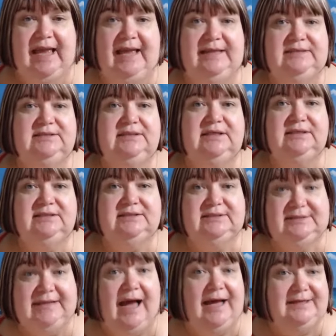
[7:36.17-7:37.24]
and
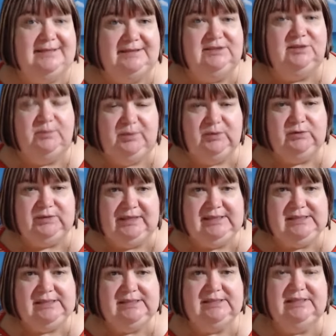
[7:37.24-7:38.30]
starting to build
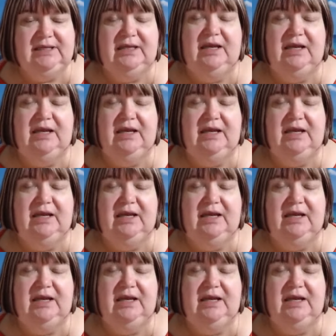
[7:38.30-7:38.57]
lists.